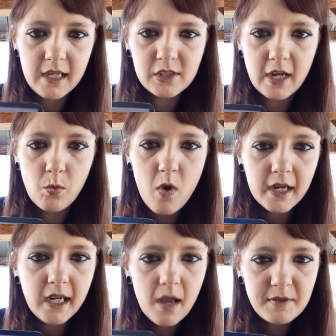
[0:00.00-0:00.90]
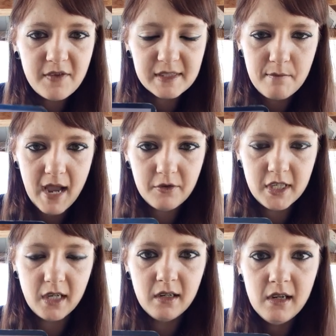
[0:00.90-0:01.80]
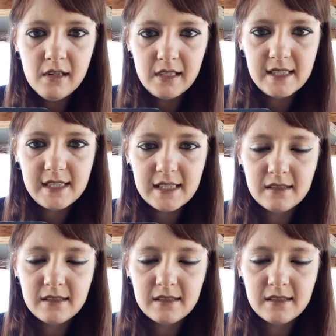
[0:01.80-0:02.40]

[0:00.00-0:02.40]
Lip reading: like walking up to this mountain, and he sees,